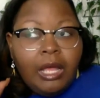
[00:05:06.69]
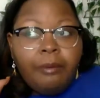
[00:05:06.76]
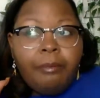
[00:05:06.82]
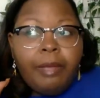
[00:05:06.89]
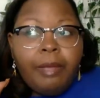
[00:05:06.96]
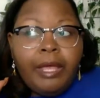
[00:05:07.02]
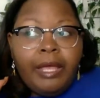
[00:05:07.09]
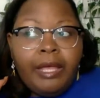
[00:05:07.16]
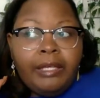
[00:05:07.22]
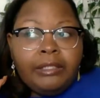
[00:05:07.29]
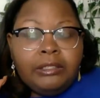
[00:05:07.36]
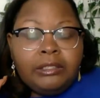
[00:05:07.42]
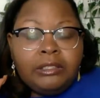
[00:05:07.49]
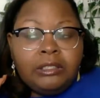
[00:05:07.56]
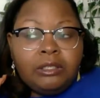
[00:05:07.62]
And
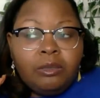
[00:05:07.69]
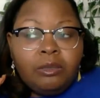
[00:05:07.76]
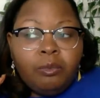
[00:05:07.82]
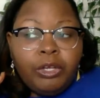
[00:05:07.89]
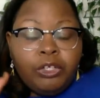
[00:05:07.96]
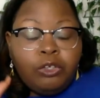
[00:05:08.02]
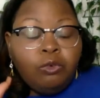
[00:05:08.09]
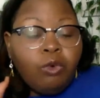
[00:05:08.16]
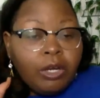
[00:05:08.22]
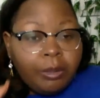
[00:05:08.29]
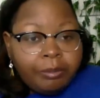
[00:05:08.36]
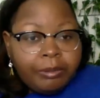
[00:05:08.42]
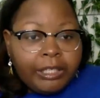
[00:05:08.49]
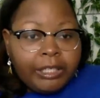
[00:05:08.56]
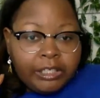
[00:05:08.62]
when you are
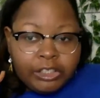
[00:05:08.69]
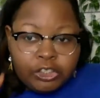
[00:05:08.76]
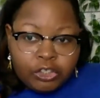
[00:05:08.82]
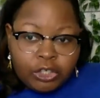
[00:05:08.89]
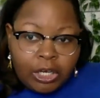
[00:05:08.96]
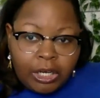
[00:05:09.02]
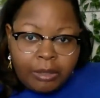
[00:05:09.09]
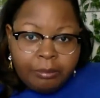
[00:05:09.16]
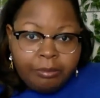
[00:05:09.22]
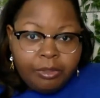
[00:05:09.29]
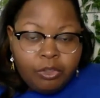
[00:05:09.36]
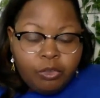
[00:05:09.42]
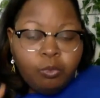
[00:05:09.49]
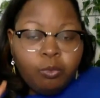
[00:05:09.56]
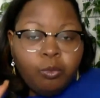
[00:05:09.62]
completing a job,
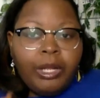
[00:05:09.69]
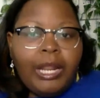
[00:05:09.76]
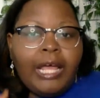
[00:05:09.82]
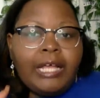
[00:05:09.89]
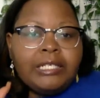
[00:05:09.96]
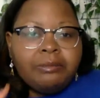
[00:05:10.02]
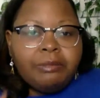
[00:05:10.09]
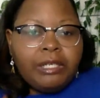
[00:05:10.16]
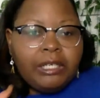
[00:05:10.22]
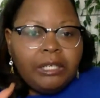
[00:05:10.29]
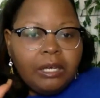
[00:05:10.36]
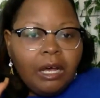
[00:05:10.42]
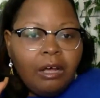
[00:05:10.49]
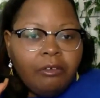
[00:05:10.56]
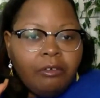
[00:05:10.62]
you want as many
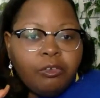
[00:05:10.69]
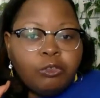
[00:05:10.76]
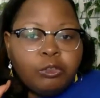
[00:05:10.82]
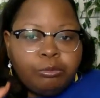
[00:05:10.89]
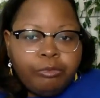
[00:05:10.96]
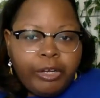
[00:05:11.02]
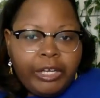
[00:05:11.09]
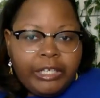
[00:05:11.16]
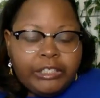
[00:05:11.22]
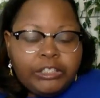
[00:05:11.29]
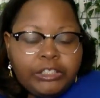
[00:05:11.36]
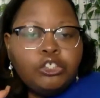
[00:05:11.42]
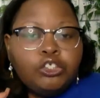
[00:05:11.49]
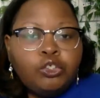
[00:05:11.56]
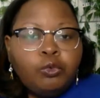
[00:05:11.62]
of those brands
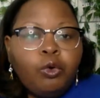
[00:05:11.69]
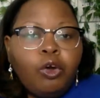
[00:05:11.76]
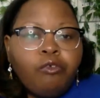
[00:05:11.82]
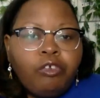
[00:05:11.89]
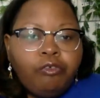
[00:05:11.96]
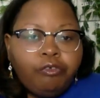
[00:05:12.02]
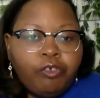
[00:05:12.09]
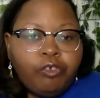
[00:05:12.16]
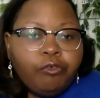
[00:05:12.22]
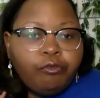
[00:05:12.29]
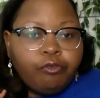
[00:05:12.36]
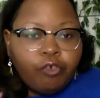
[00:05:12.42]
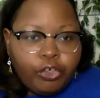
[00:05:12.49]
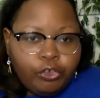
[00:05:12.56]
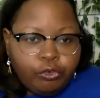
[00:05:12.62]
to do a review for
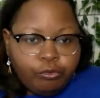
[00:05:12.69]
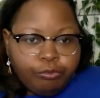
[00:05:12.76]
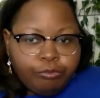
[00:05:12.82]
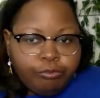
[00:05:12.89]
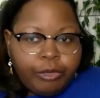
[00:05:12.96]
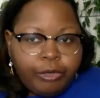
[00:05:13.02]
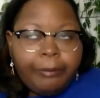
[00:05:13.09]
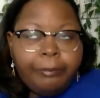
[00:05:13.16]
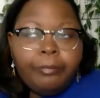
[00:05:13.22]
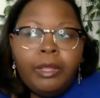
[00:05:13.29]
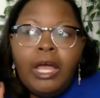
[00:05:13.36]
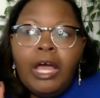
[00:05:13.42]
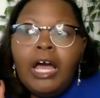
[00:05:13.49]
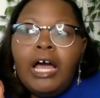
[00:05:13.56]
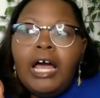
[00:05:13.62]
you, right?
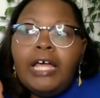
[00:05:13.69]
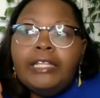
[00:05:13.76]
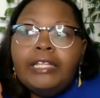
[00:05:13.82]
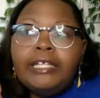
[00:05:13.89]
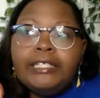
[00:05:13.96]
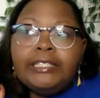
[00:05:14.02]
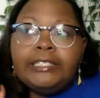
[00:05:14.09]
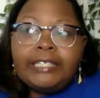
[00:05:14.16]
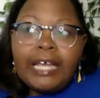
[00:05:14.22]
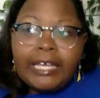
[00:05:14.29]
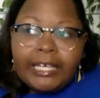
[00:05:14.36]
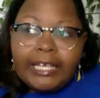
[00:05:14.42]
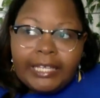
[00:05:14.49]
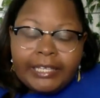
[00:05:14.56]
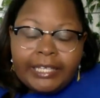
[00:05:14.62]
Then the
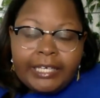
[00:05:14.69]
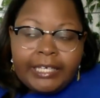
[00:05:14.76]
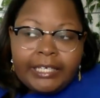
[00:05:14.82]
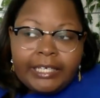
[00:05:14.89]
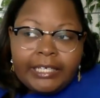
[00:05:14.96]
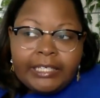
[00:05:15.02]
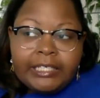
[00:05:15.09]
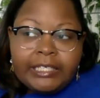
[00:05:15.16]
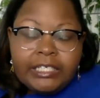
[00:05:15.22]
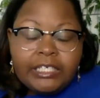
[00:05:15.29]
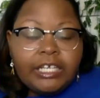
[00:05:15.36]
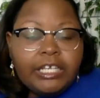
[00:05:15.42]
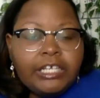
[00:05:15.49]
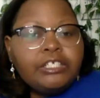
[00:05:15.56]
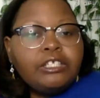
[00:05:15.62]
second thing is
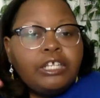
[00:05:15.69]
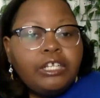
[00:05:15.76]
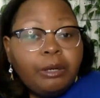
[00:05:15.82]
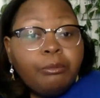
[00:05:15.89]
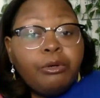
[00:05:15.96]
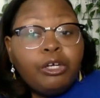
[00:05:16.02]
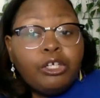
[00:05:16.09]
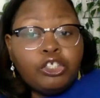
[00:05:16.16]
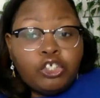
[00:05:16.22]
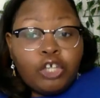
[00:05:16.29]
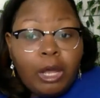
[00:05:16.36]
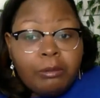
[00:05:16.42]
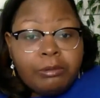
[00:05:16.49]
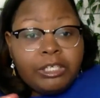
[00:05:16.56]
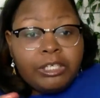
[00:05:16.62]
it's the number of
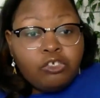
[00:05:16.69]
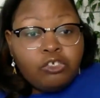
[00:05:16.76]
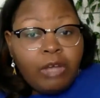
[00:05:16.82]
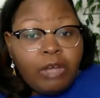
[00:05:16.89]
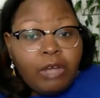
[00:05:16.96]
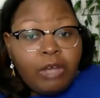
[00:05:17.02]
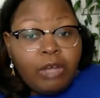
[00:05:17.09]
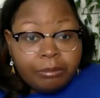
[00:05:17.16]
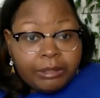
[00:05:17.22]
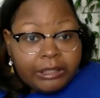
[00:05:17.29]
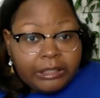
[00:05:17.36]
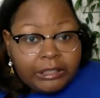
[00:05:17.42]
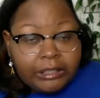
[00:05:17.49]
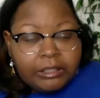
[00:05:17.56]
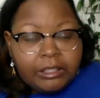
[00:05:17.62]
jobs that you have
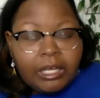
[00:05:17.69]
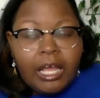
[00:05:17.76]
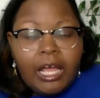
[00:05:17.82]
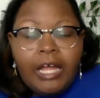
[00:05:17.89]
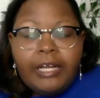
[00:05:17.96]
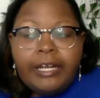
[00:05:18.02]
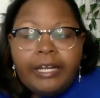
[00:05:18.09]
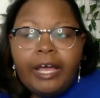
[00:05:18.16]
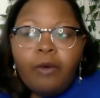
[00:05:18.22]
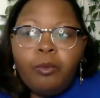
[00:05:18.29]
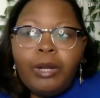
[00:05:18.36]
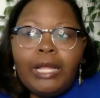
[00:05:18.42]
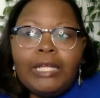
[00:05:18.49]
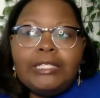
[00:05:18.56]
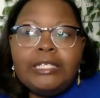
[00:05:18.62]
completed. Now, what
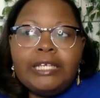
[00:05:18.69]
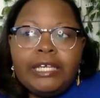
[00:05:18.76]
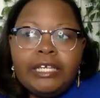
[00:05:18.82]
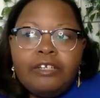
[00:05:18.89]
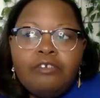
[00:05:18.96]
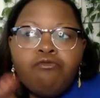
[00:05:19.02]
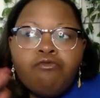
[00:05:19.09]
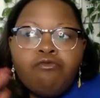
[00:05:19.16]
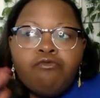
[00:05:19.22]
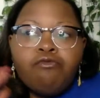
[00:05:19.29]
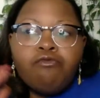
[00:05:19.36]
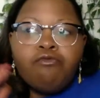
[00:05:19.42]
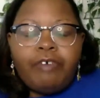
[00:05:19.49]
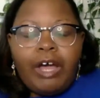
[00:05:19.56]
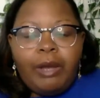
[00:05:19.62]
I didn't read the
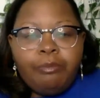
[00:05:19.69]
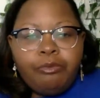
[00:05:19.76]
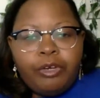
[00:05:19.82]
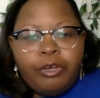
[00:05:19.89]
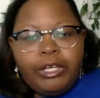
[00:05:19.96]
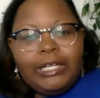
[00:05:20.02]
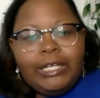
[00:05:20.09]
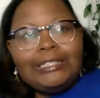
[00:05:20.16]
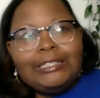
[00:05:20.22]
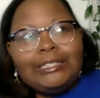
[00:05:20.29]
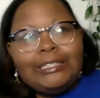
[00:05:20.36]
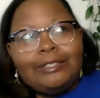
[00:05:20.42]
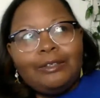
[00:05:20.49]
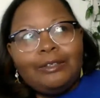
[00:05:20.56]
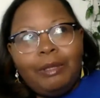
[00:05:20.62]
fine print
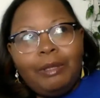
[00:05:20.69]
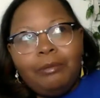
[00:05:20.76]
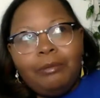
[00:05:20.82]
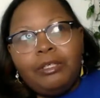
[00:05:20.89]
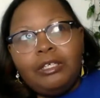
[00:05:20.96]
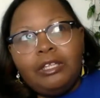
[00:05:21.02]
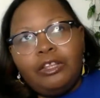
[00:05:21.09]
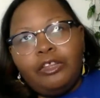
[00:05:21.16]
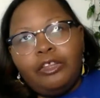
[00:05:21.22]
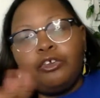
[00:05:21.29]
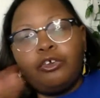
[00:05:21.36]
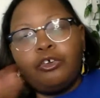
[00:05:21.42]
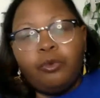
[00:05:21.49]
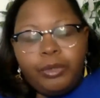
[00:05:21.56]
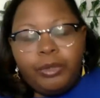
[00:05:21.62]
until maybe the third
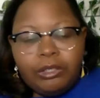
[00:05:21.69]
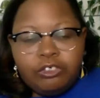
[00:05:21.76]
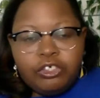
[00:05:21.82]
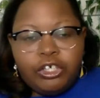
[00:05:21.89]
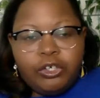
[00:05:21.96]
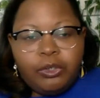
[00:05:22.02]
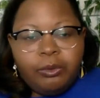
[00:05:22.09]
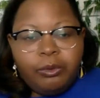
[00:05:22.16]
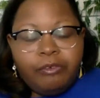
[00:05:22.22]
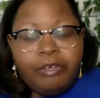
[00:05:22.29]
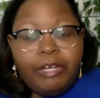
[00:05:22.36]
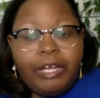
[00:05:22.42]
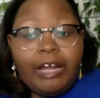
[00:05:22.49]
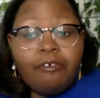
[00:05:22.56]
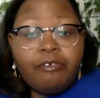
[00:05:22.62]
week of January, and
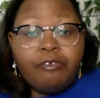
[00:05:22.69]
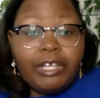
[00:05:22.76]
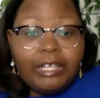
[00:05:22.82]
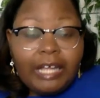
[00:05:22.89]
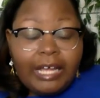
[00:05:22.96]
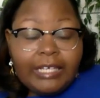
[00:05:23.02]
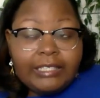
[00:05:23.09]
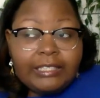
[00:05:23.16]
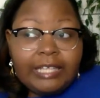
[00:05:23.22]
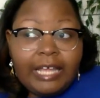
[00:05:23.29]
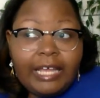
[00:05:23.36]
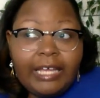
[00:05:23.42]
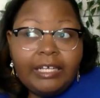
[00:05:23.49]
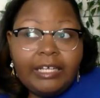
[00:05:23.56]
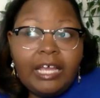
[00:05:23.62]
I realized
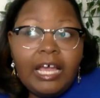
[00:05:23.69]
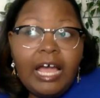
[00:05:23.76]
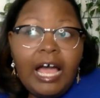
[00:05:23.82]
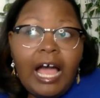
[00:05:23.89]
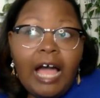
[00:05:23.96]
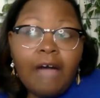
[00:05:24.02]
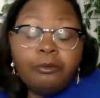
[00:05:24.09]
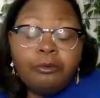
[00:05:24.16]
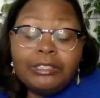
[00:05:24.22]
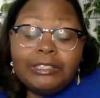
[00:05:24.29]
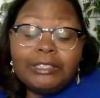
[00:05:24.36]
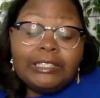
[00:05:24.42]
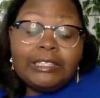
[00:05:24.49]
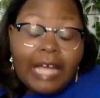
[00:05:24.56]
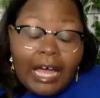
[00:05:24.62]
that I was
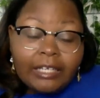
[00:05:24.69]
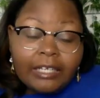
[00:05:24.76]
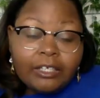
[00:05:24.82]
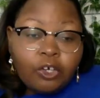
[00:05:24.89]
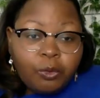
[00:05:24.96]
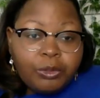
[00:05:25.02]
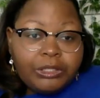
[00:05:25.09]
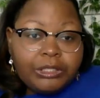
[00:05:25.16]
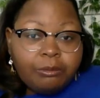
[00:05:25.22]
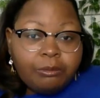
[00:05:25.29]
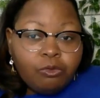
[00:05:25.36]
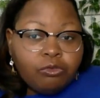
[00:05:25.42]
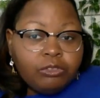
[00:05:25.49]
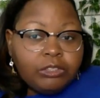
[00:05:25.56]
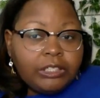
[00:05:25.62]
not going to move
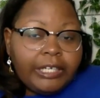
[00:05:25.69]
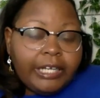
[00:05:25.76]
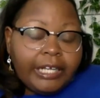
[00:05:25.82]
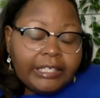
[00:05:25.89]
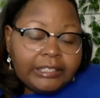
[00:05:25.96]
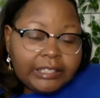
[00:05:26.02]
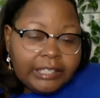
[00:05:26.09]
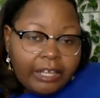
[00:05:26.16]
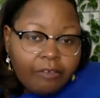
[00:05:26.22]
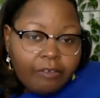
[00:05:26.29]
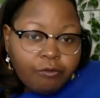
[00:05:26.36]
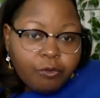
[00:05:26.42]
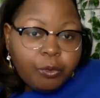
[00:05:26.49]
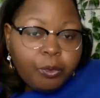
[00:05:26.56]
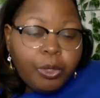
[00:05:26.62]
to the next
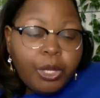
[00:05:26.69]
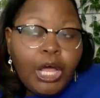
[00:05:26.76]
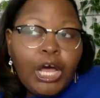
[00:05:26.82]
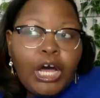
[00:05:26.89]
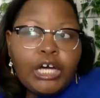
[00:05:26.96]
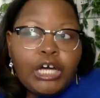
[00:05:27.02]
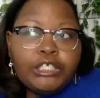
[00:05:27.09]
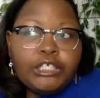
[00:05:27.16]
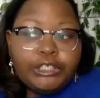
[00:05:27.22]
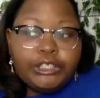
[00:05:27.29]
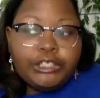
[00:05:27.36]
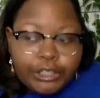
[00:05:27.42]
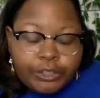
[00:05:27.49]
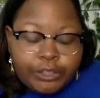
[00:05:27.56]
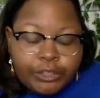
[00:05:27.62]
level
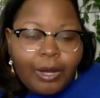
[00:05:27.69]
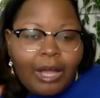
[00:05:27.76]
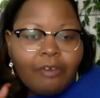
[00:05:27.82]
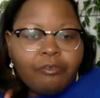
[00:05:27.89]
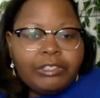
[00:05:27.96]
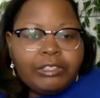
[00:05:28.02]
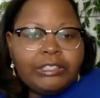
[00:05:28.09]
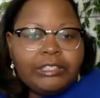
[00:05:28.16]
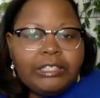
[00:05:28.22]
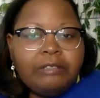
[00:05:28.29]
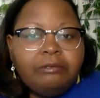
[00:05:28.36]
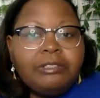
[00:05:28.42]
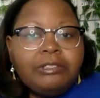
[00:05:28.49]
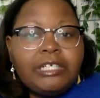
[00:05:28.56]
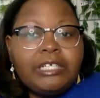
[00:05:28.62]
until I received
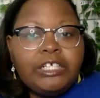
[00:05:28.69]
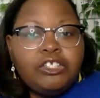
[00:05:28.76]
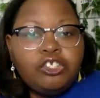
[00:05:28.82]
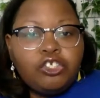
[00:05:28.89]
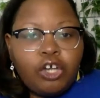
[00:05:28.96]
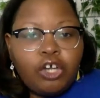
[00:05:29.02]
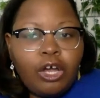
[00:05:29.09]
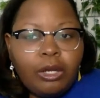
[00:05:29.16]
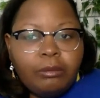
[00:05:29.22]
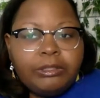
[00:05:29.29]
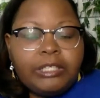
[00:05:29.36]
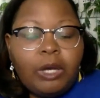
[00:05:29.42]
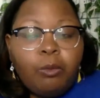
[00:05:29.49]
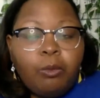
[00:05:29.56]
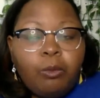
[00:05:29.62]
10 jobs
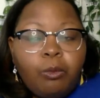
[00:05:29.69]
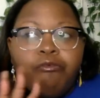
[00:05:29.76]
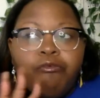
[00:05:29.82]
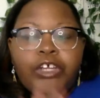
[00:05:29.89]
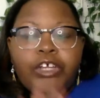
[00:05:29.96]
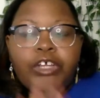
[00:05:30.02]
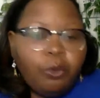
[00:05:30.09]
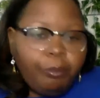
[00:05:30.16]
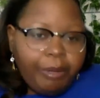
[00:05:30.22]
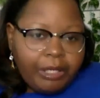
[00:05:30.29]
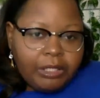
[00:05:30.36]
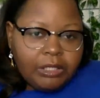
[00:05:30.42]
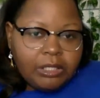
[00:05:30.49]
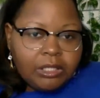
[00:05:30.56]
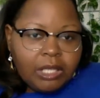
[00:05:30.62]
that were video
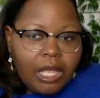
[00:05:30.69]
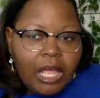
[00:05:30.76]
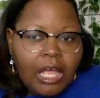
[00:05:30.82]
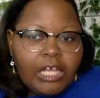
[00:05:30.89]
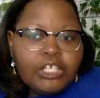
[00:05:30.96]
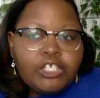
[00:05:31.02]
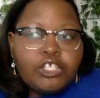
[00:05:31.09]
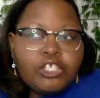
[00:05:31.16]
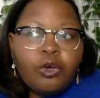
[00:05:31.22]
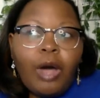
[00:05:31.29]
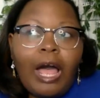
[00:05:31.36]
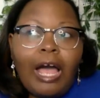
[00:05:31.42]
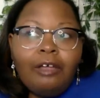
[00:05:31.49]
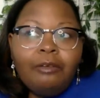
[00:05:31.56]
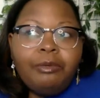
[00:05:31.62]
based. So
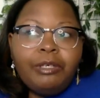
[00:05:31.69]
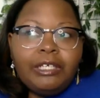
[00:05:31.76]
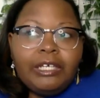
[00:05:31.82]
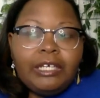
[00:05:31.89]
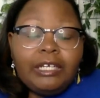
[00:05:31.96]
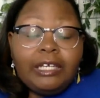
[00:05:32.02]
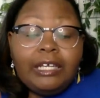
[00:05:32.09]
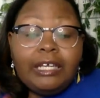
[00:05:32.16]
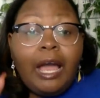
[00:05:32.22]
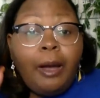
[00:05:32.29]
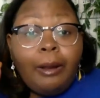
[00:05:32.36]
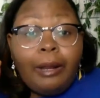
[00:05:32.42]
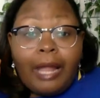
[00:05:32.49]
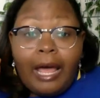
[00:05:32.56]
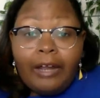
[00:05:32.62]
I've been getting a
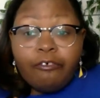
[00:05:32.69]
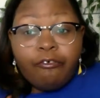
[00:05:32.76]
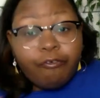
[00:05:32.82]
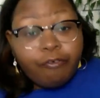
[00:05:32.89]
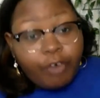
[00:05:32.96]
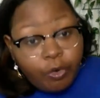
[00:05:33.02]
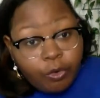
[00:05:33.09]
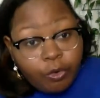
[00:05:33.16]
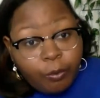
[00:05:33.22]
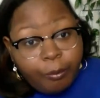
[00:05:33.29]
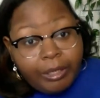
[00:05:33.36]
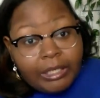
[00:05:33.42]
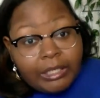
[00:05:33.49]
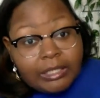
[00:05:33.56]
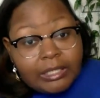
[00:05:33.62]
lot of photo
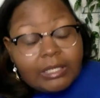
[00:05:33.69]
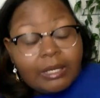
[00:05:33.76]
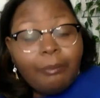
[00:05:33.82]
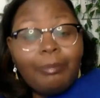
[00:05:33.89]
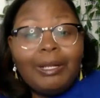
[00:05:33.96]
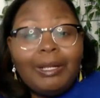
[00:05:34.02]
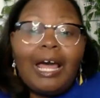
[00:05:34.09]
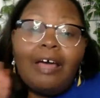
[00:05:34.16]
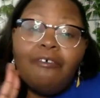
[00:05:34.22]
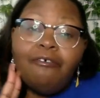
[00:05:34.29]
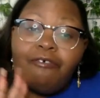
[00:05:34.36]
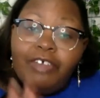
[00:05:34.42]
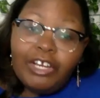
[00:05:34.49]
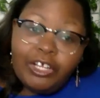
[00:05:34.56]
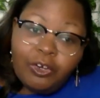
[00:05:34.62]
based, but not
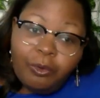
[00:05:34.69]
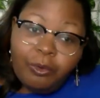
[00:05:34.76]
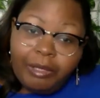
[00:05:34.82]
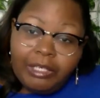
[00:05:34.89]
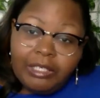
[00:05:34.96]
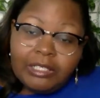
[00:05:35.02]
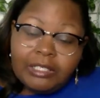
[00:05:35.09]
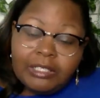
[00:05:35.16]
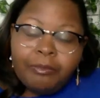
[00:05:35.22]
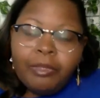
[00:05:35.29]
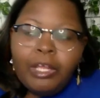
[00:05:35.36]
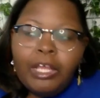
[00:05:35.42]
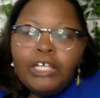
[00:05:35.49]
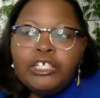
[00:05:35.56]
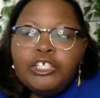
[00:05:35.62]
video based.
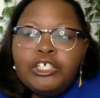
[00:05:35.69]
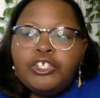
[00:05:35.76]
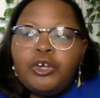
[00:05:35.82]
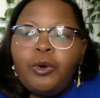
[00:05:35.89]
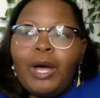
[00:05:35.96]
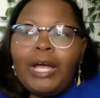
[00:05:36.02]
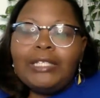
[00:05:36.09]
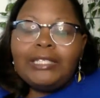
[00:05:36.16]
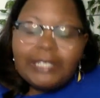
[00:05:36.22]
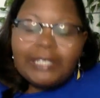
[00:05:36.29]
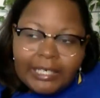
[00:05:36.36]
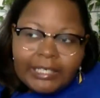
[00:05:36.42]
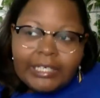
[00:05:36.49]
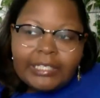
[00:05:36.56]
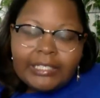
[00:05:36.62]
So I did
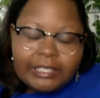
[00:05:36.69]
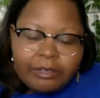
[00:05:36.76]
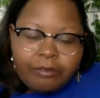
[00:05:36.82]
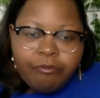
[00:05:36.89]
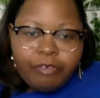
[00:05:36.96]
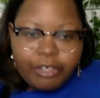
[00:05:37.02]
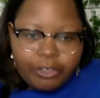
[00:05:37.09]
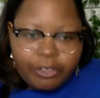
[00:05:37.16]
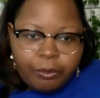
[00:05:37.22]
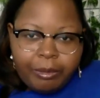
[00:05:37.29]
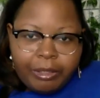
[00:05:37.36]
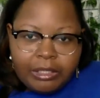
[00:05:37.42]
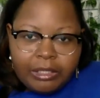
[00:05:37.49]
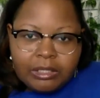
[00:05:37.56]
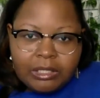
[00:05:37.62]
get some video
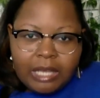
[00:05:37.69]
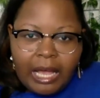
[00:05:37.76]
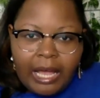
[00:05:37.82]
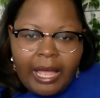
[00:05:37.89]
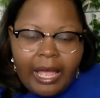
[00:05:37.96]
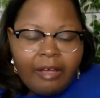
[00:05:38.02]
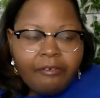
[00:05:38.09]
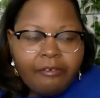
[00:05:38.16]
based. I have